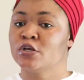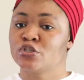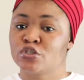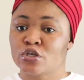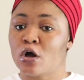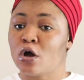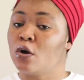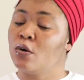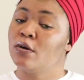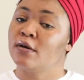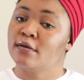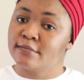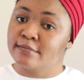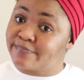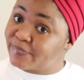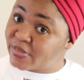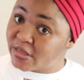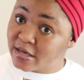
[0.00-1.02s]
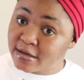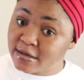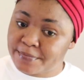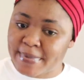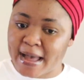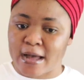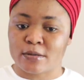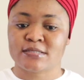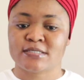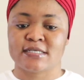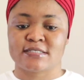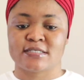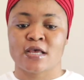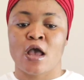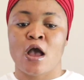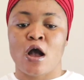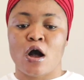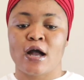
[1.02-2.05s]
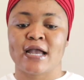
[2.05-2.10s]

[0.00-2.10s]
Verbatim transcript: So think about it.